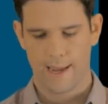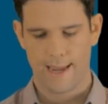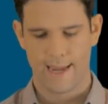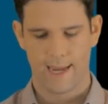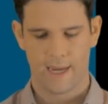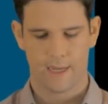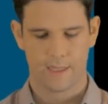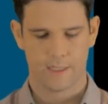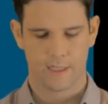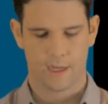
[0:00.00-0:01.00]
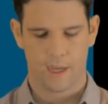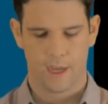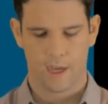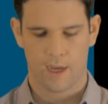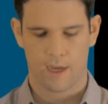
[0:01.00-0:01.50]
and
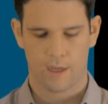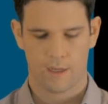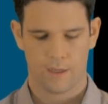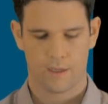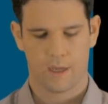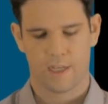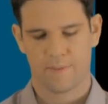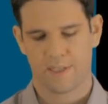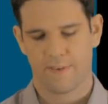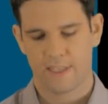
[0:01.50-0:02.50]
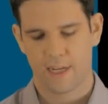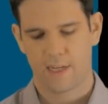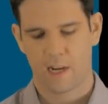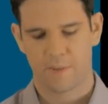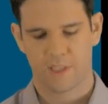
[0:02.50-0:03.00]
I specify the data
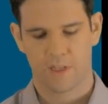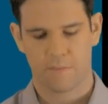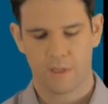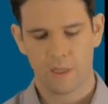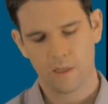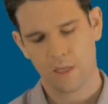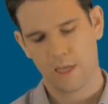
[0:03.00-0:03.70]
type is JSONP,